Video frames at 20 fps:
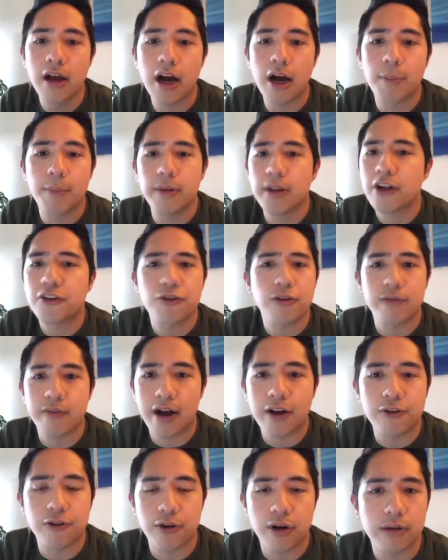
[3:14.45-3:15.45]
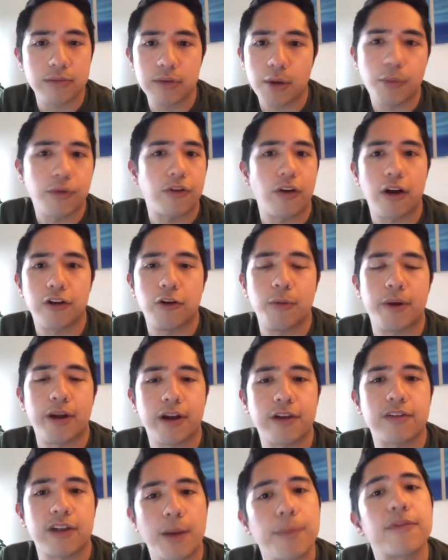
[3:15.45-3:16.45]
Um, but let your advisor know, and we'll talk to you about
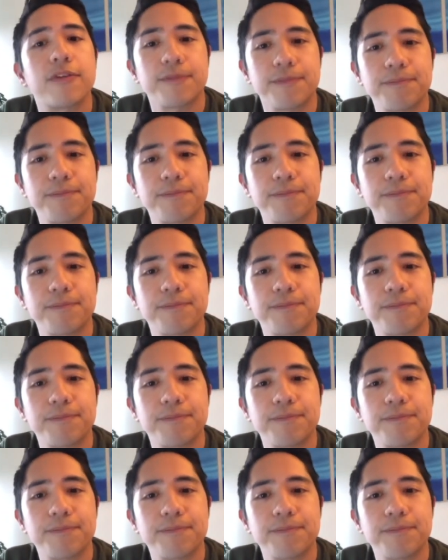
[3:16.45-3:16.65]
next steps.